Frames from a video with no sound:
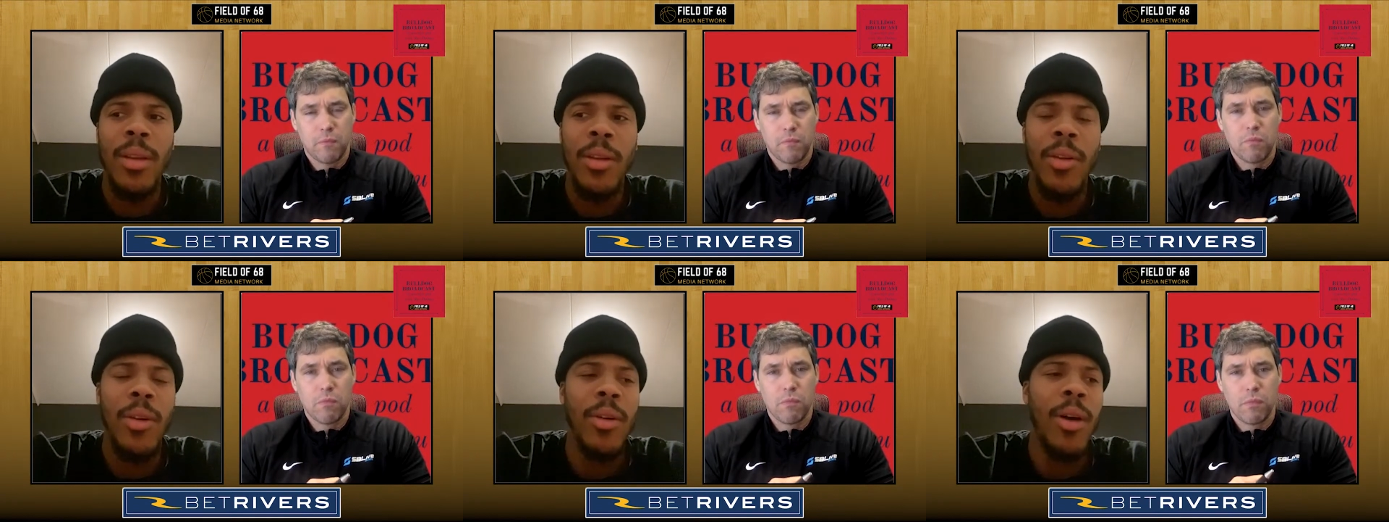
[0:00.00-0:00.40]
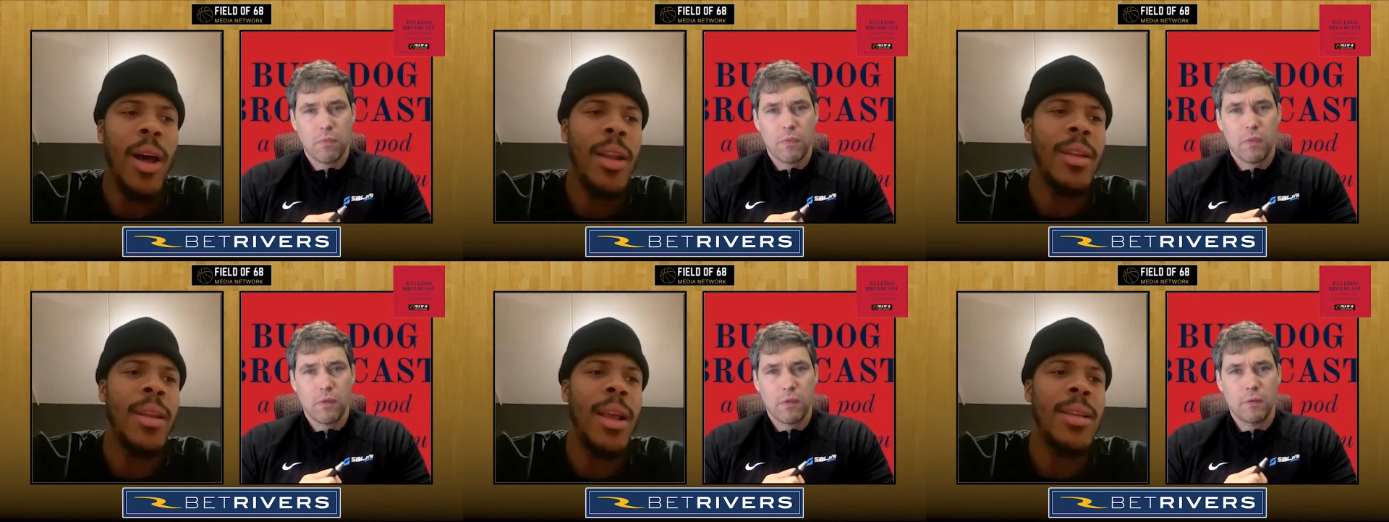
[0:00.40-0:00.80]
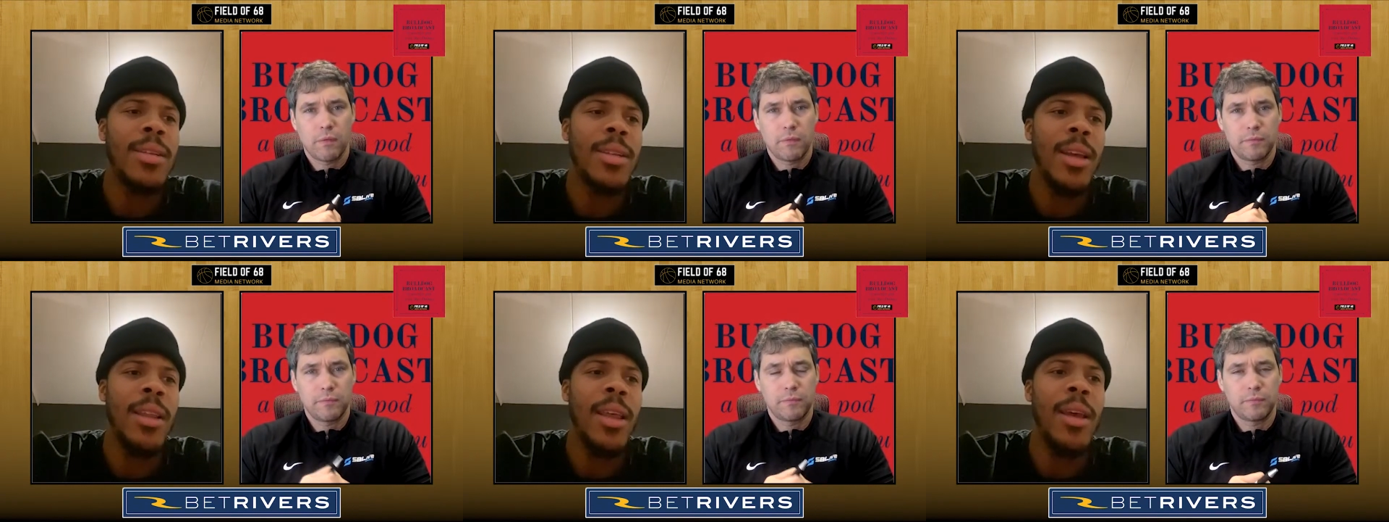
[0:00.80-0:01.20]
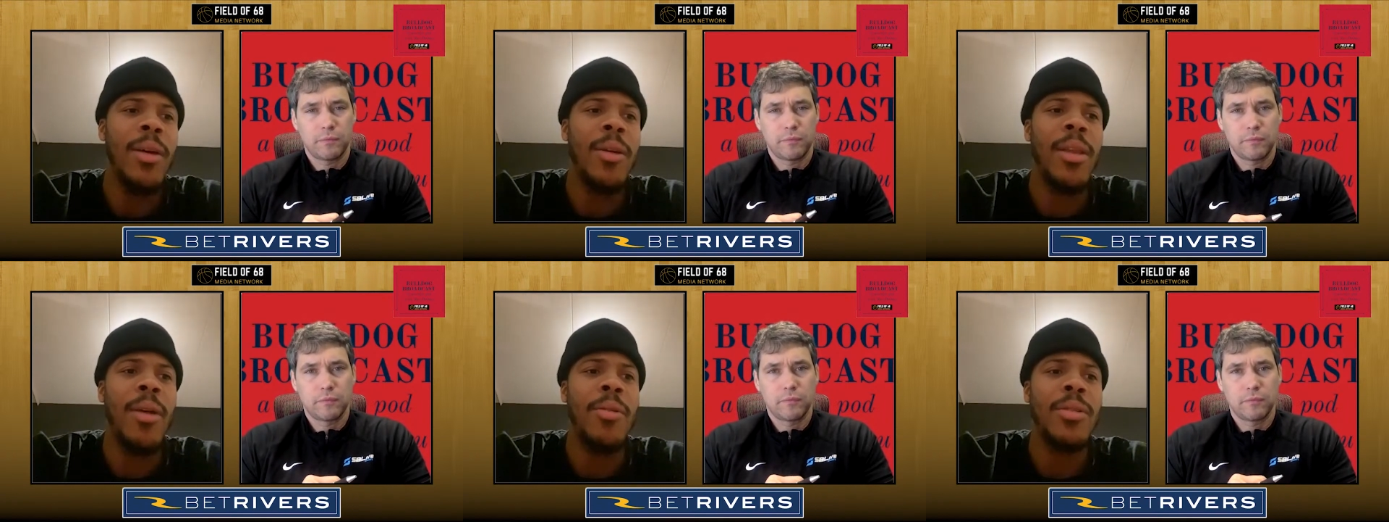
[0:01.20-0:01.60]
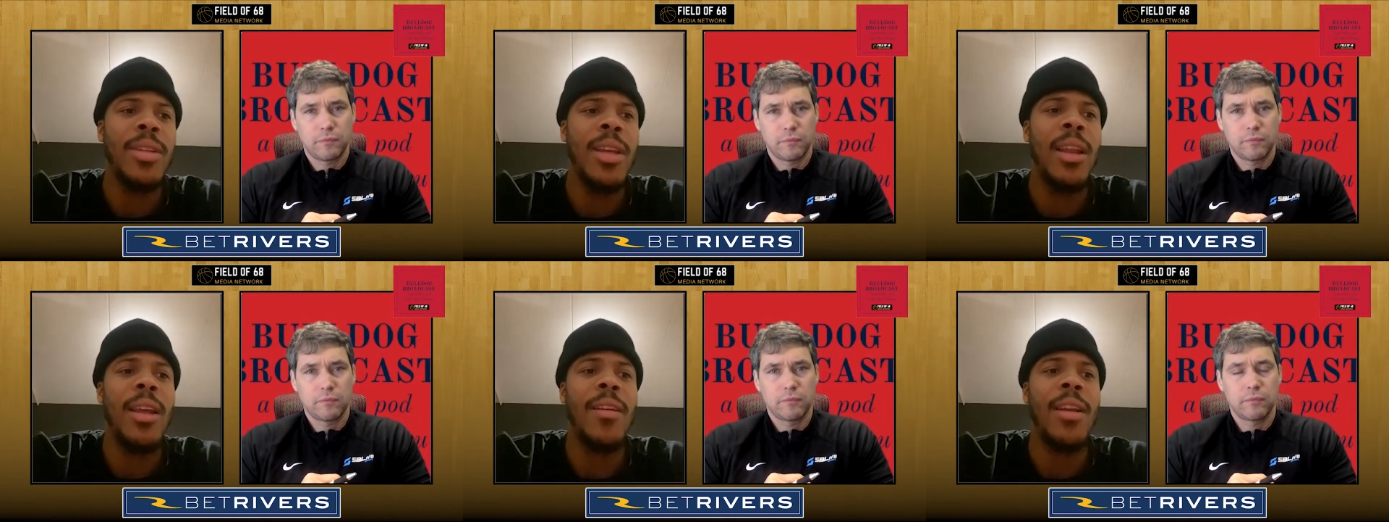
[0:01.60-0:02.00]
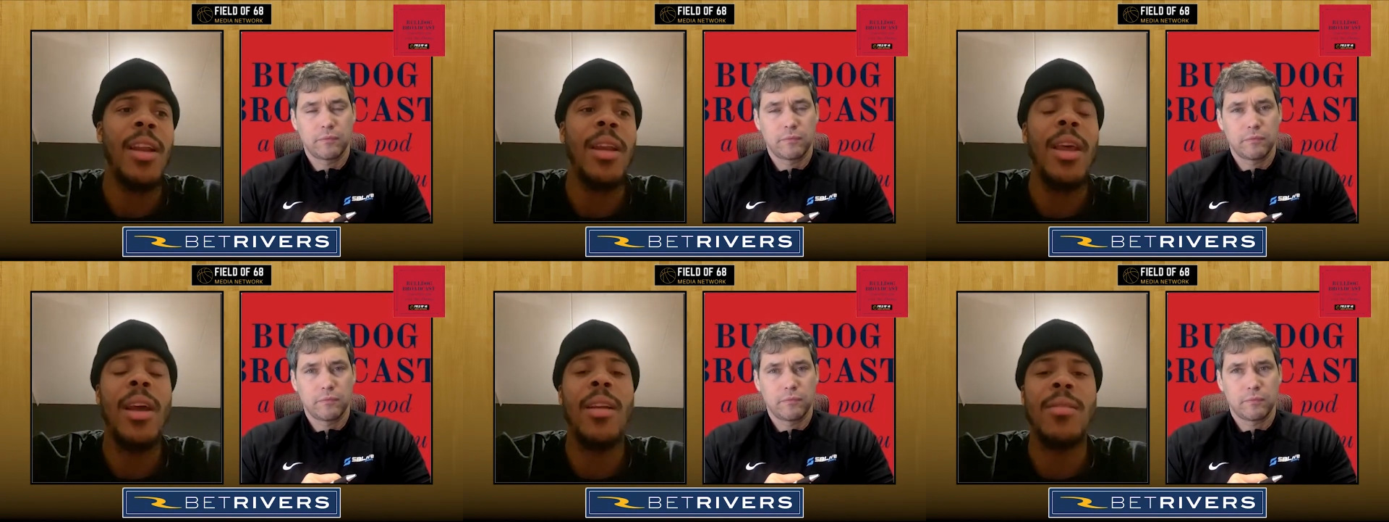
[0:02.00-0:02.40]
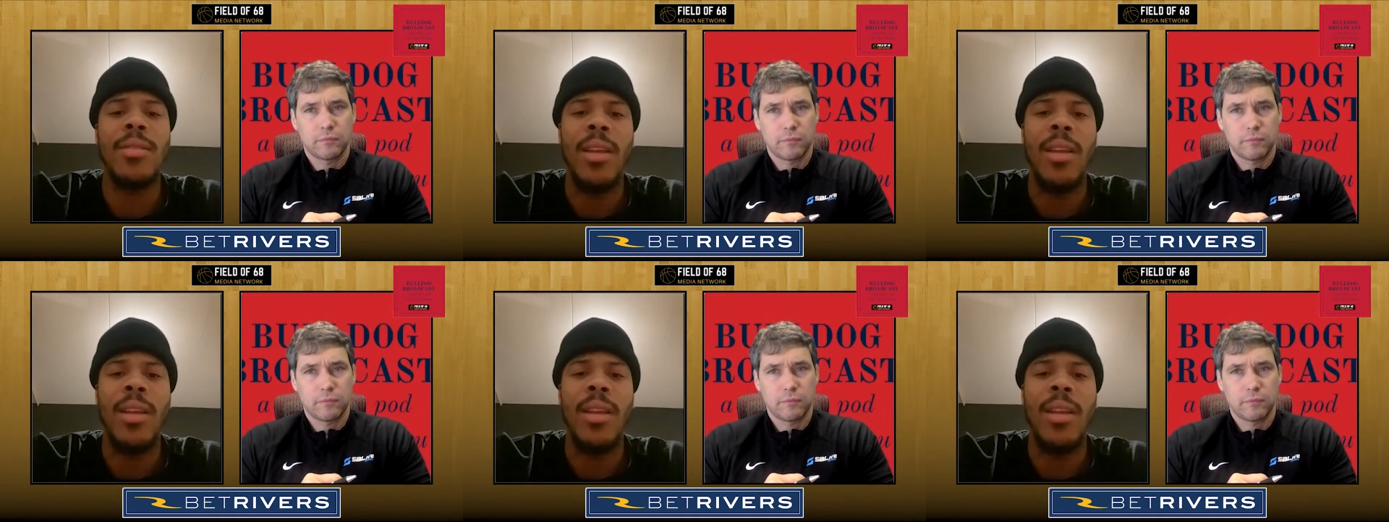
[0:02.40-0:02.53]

Speaker 1: you know, I'm not to say that they were saying that in a negative